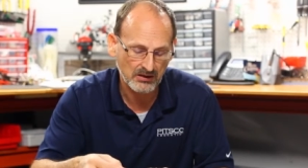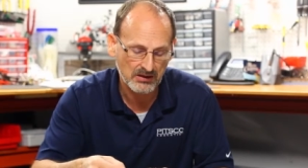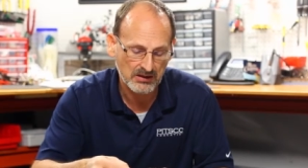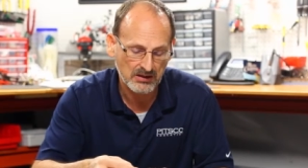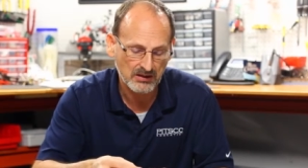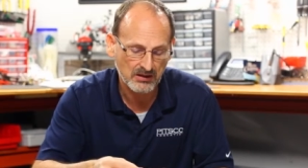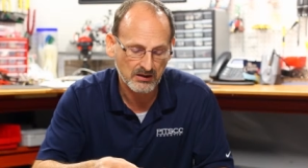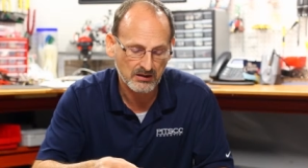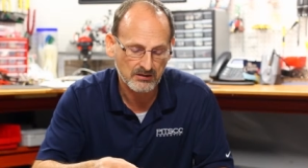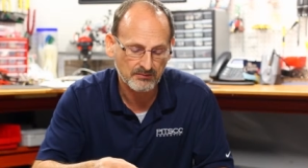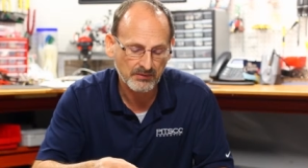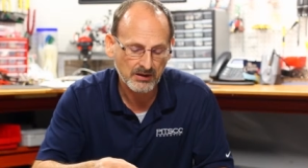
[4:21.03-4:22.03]
the
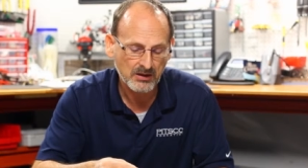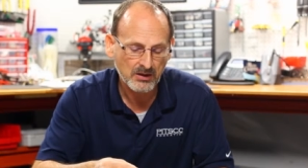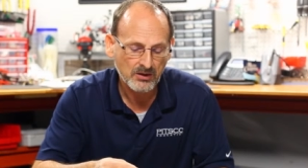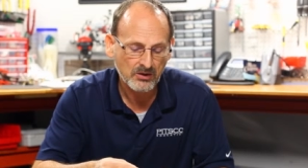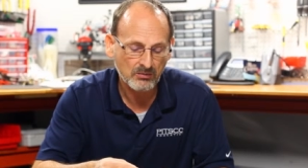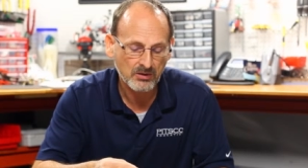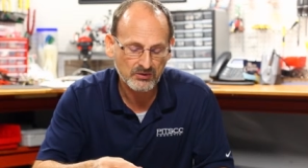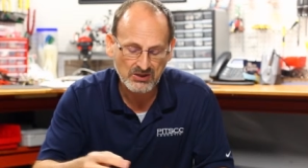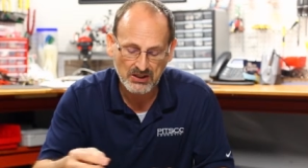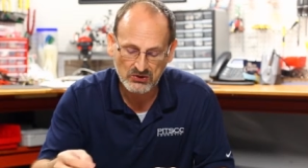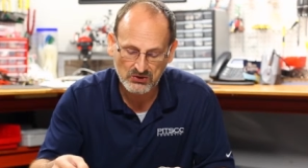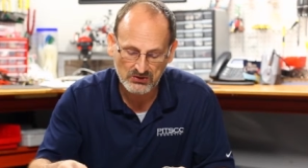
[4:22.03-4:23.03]

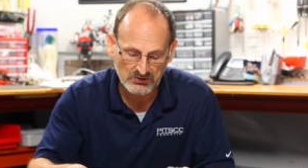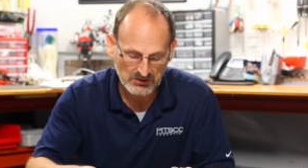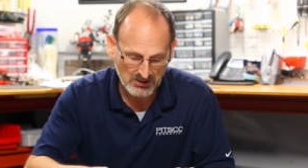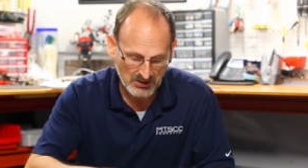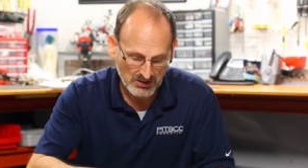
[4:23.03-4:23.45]
rotations.